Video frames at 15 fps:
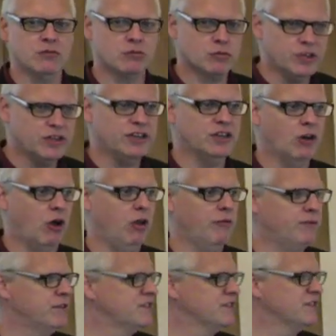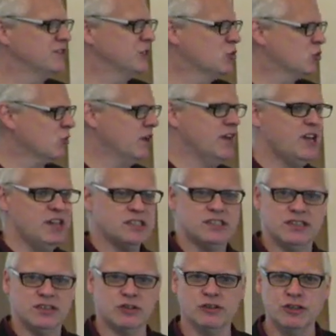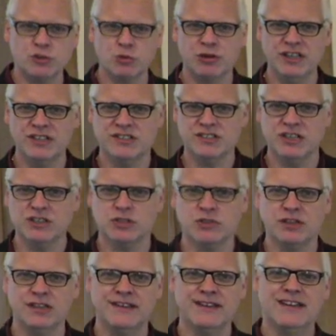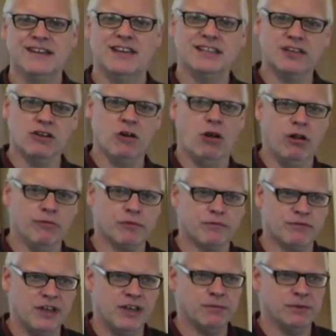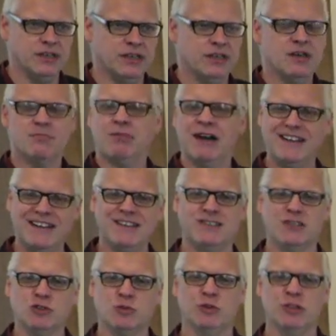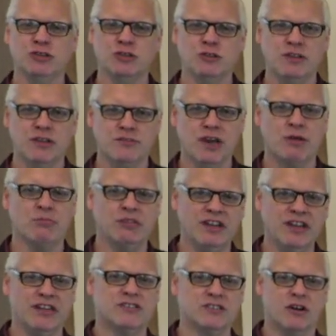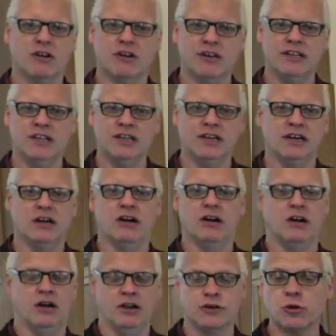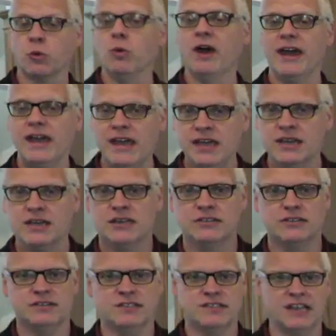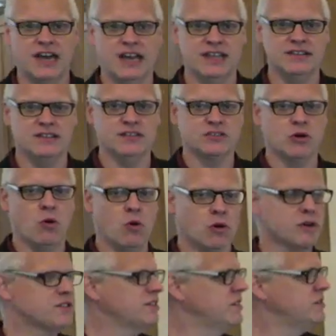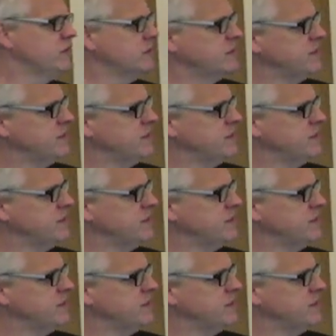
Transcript: Really, golf is a craze in the early 20th century, and the Culver family, by 1922, they've got plans already underway to design this course. And as you